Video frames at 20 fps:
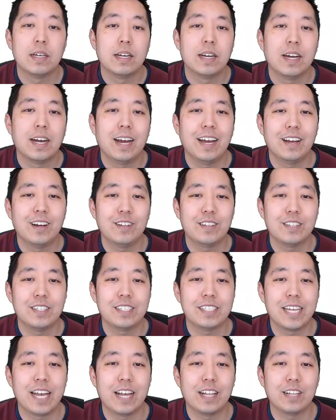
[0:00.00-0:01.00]
Hi all, this
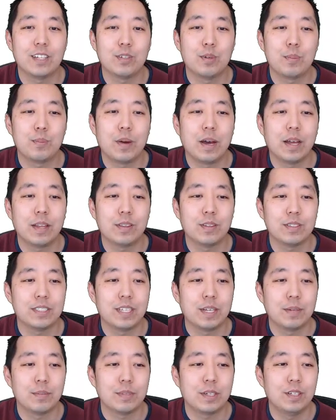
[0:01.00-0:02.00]
is Allen with Bothell
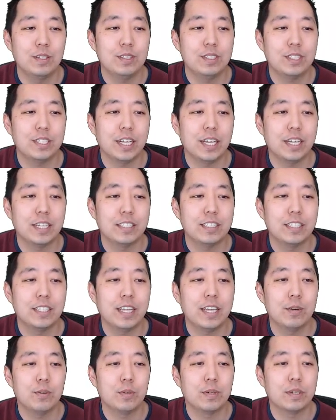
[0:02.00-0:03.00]
STEM Coach, and
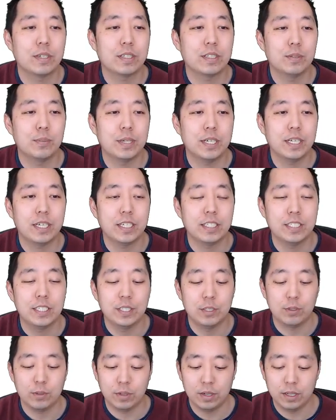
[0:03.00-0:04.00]
today we're going to be
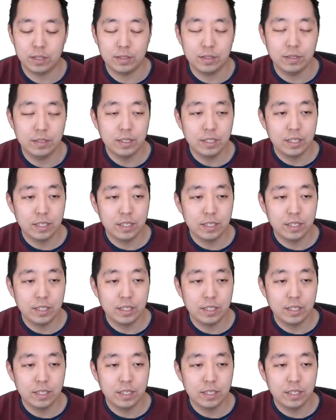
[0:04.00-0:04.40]
continuing on